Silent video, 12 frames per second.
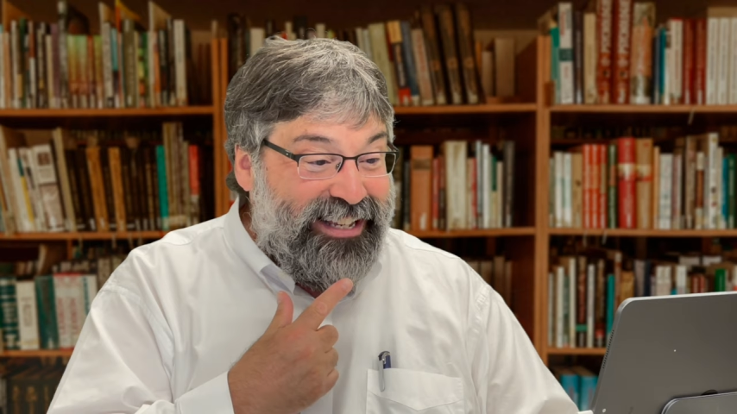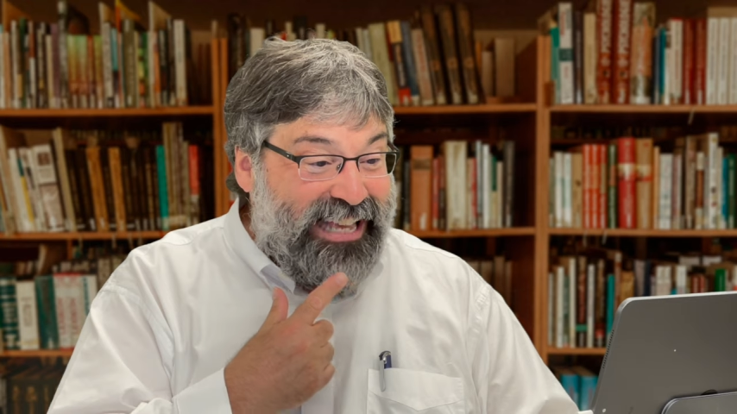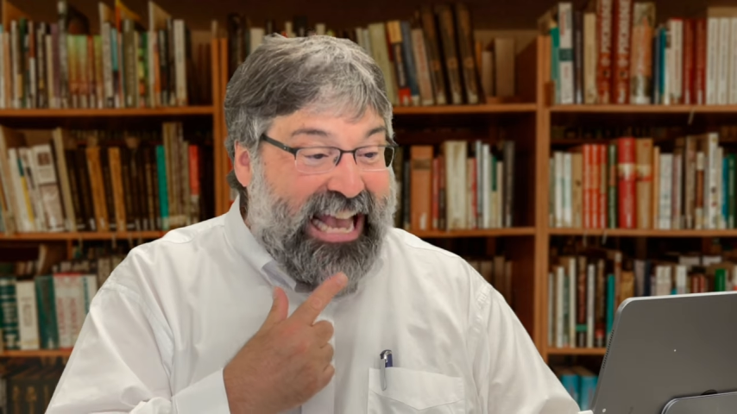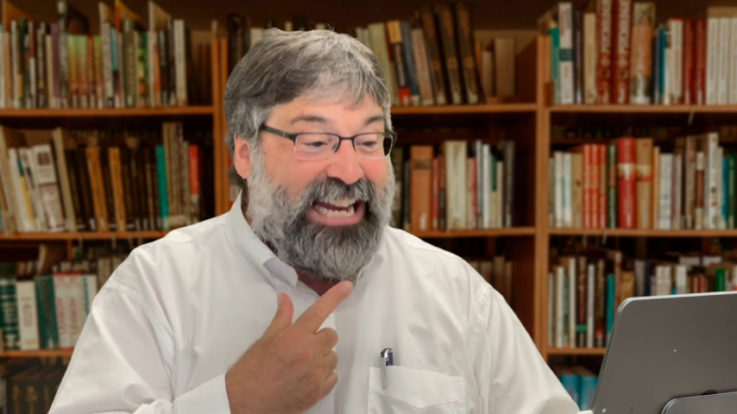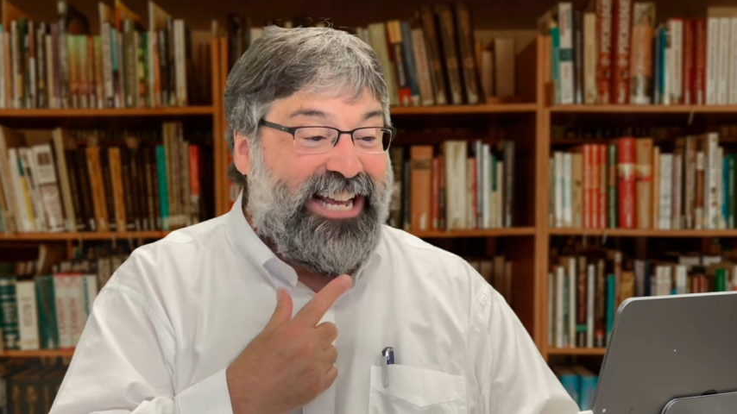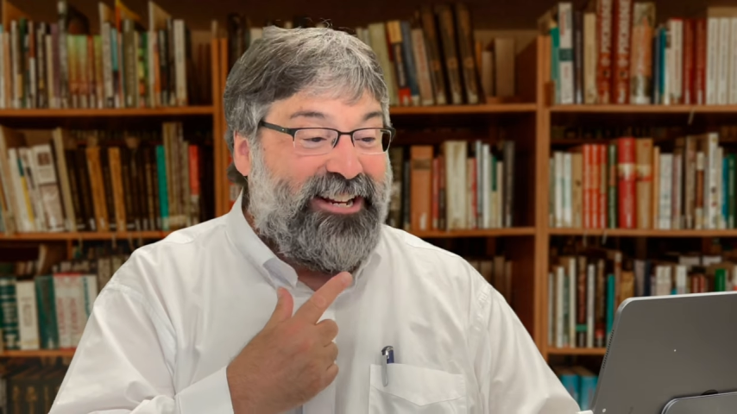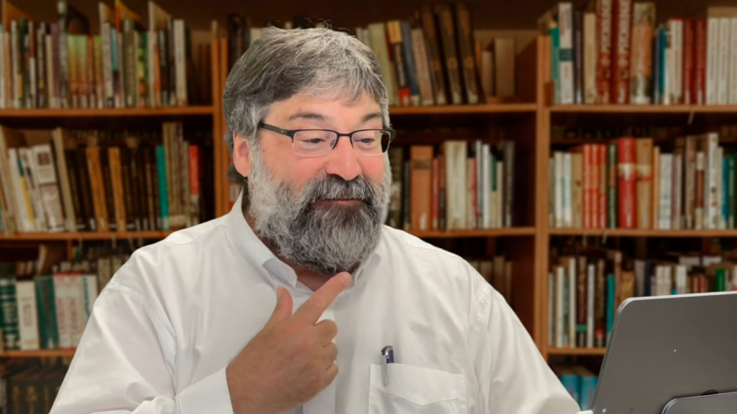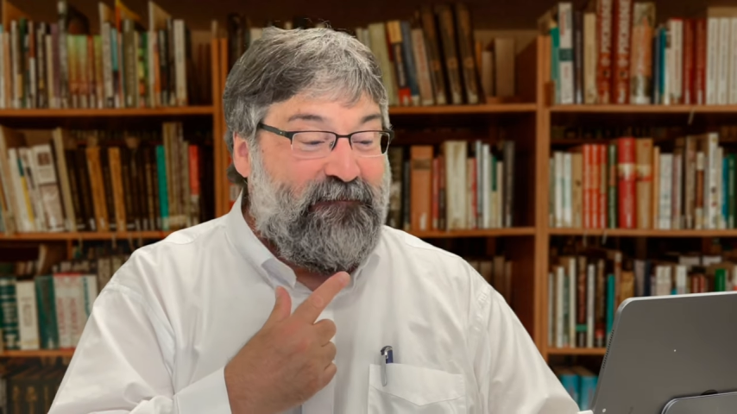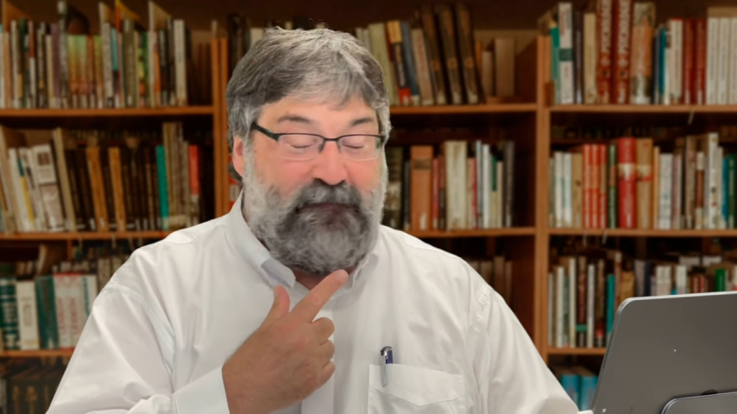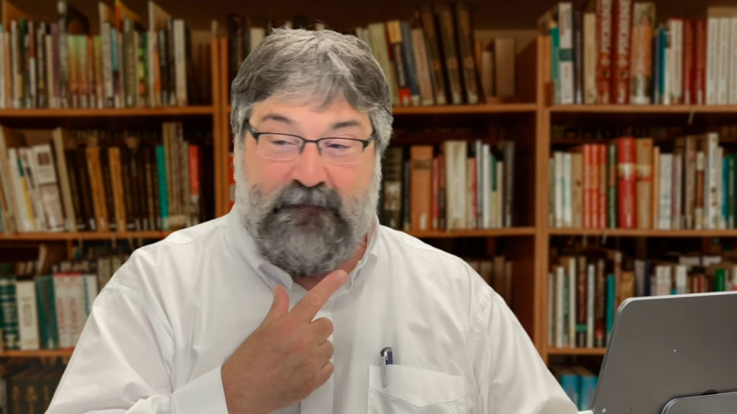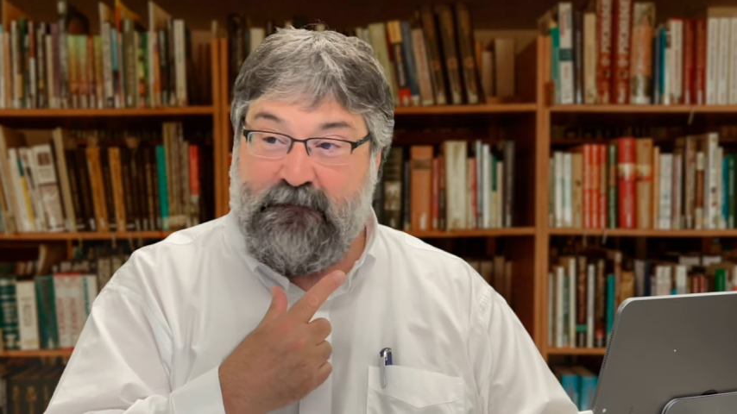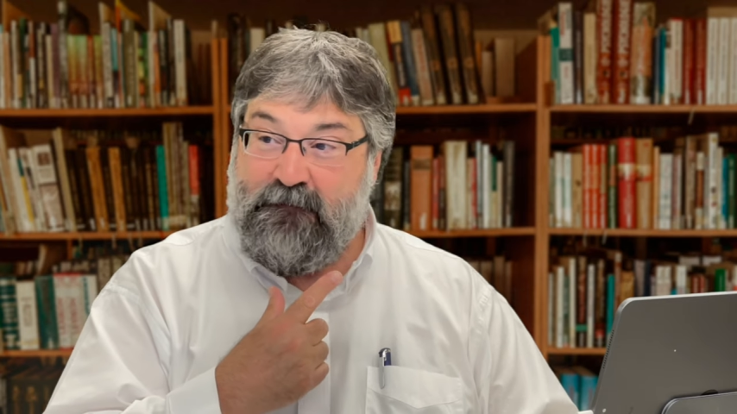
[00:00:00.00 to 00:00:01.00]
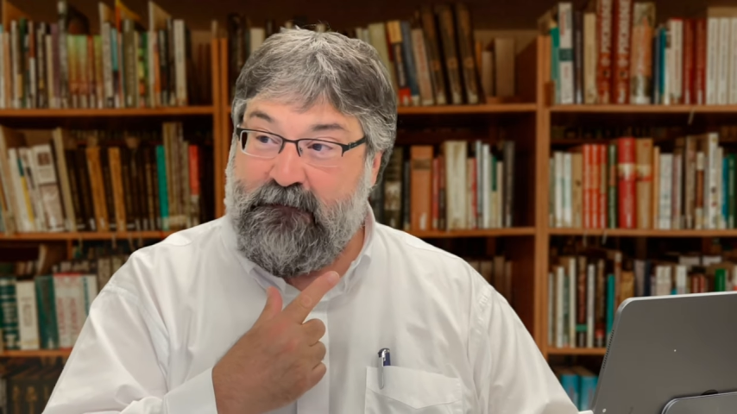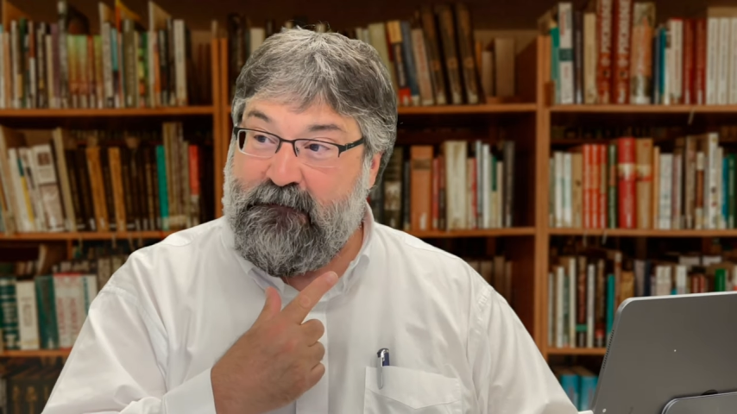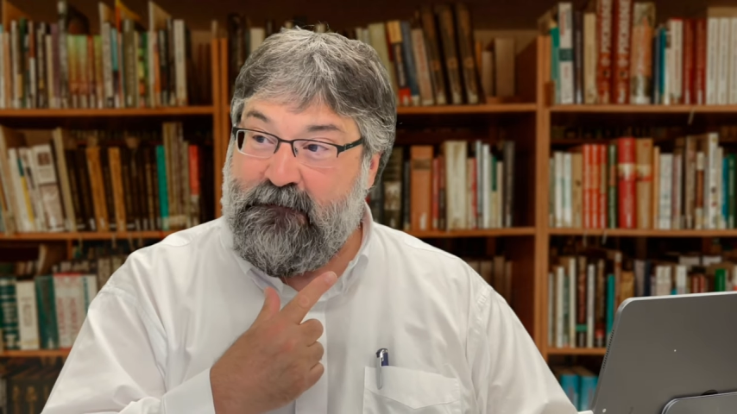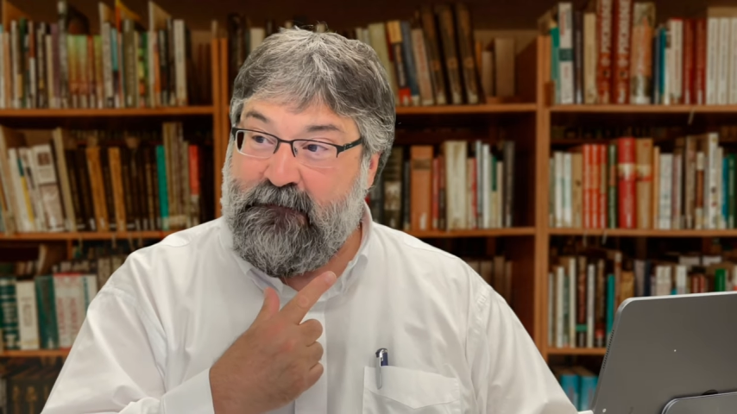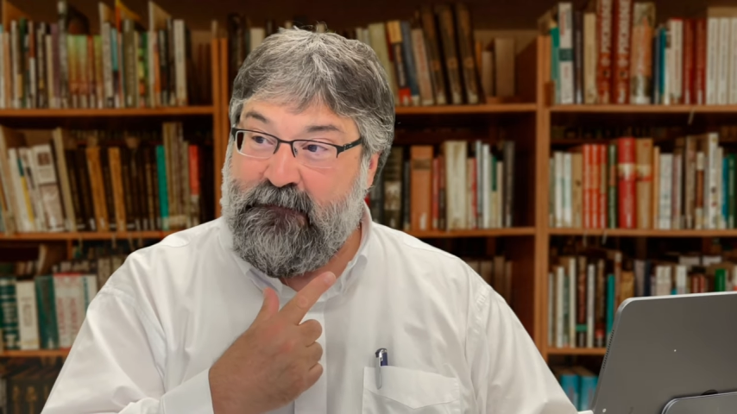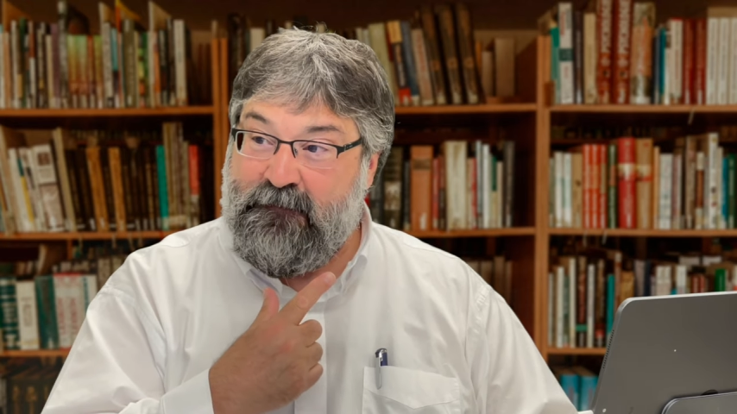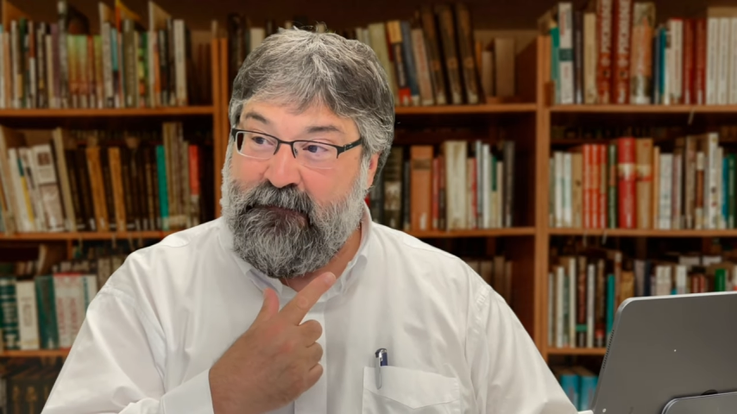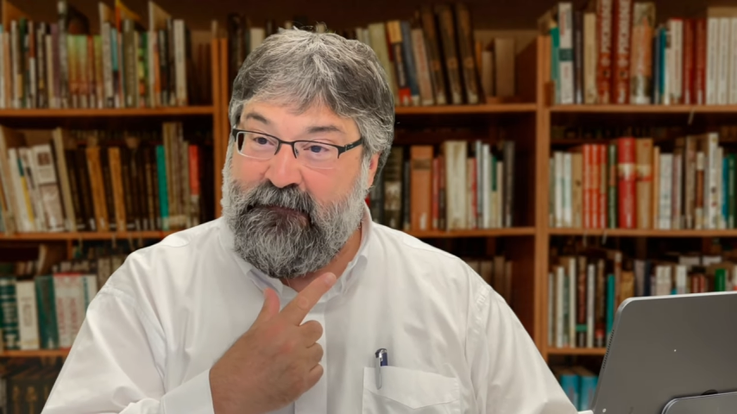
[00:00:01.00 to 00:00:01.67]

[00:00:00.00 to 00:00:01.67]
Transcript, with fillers: can it? Mm-mm.